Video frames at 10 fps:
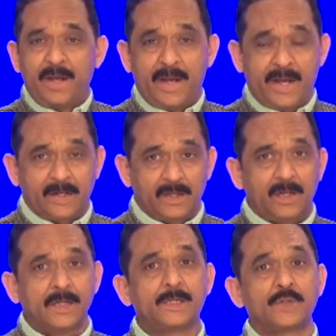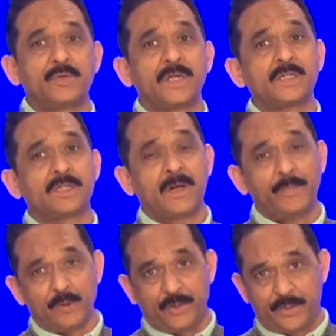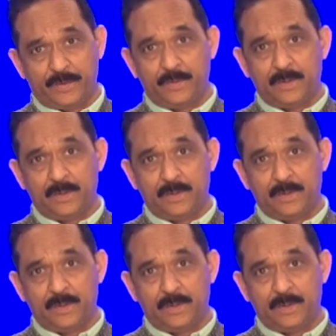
and the students' community.